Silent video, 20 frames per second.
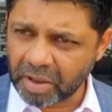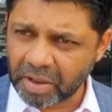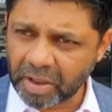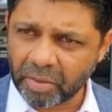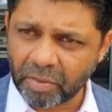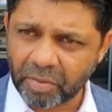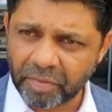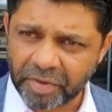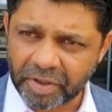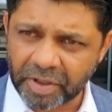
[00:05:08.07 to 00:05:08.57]
They
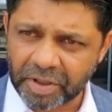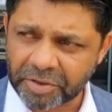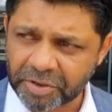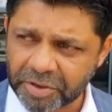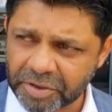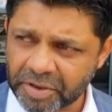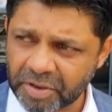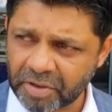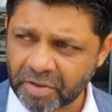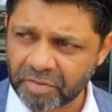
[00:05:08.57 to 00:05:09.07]
were very
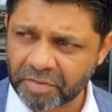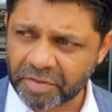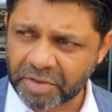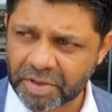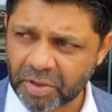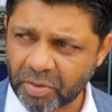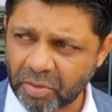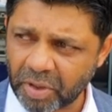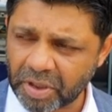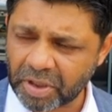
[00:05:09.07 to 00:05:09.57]
interested,
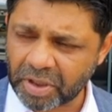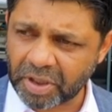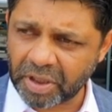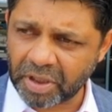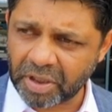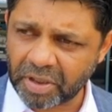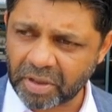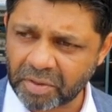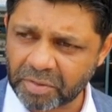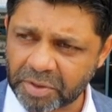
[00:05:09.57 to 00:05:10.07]
obviously quite
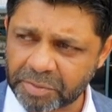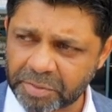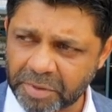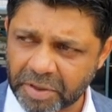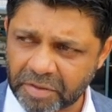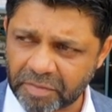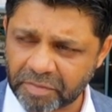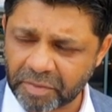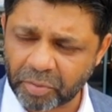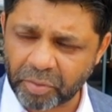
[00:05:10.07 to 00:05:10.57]
keen in
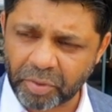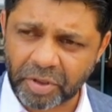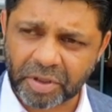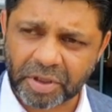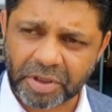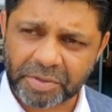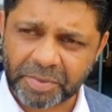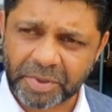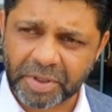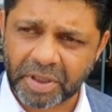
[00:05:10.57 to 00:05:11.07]
respect of the work
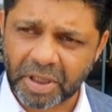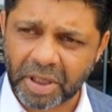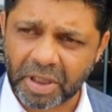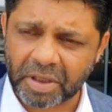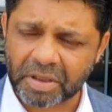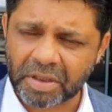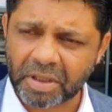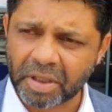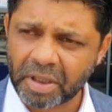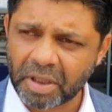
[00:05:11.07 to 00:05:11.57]
that's been done,
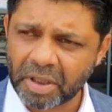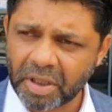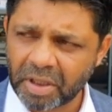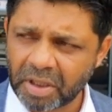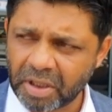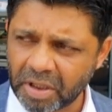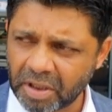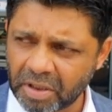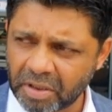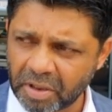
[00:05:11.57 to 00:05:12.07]

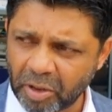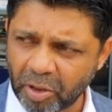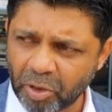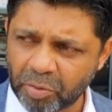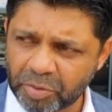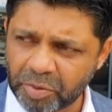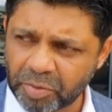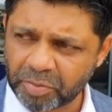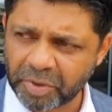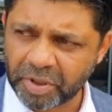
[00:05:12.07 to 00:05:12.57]
and they
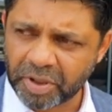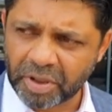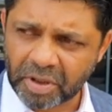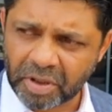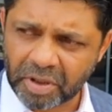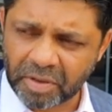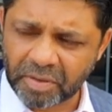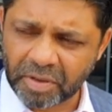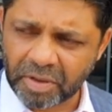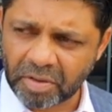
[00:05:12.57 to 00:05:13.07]
hope to bring
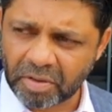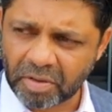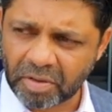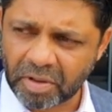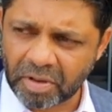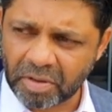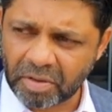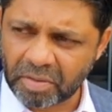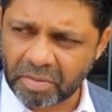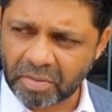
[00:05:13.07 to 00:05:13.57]
a, you know,
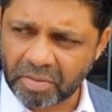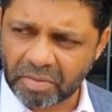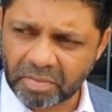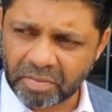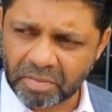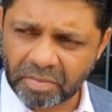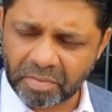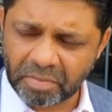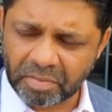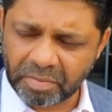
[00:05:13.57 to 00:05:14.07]

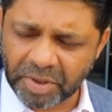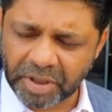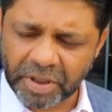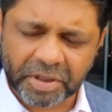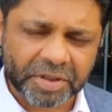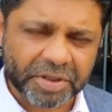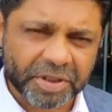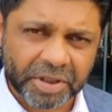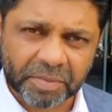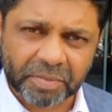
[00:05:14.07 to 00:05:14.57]
a bigger
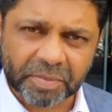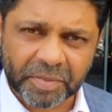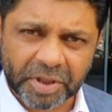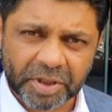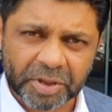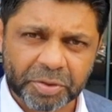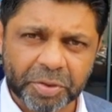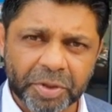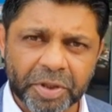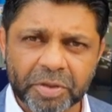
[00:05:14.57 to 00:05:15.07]
team
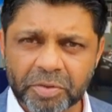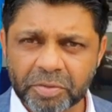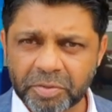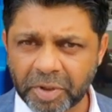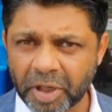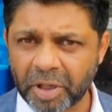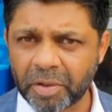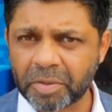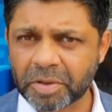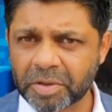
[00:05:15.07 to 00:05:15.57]
next week to be
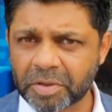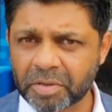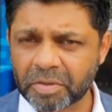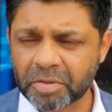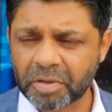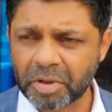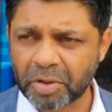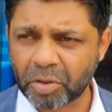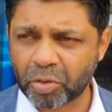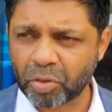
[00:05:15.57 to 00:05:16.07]
able to
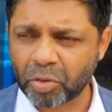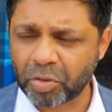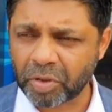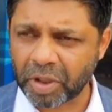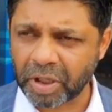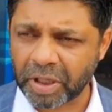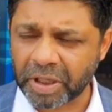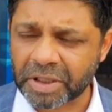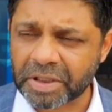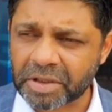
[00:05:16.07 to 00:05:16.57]
you know,
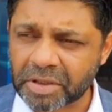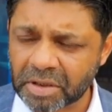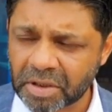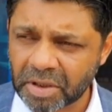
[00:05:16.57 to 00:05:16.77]
coordinate